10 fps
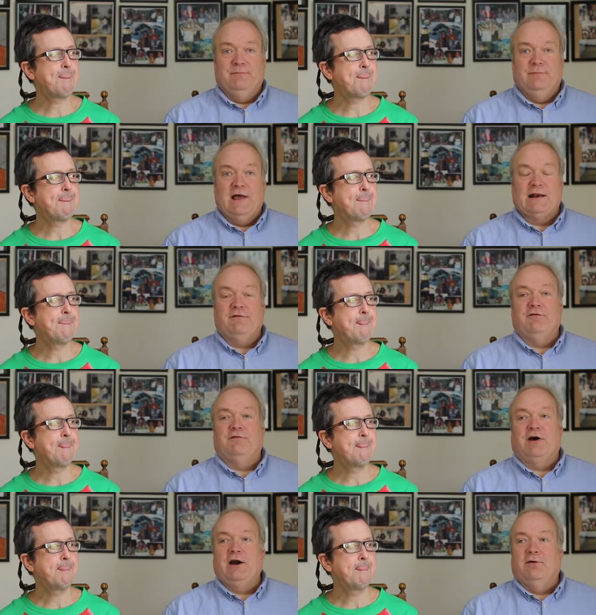Speaker 1: negative
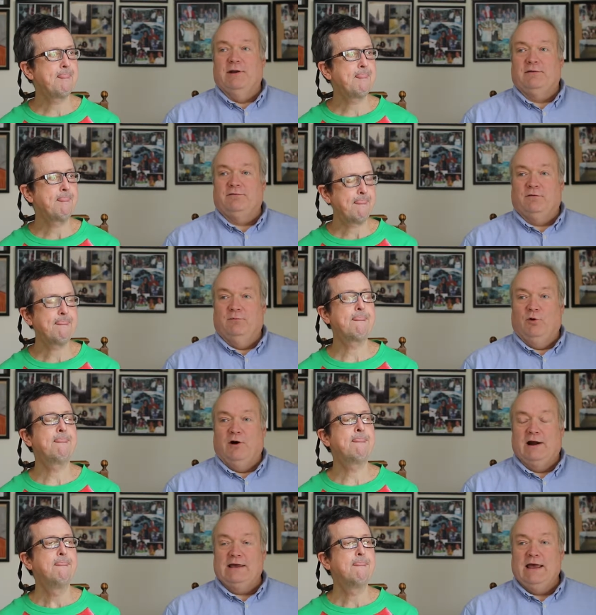environment from where
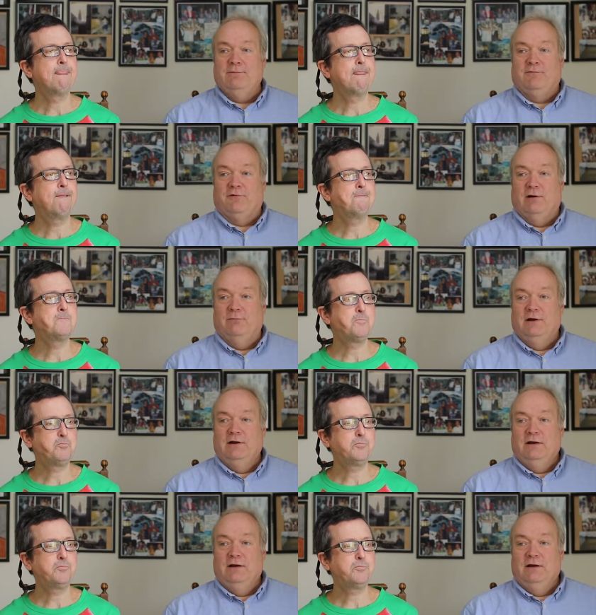I came from.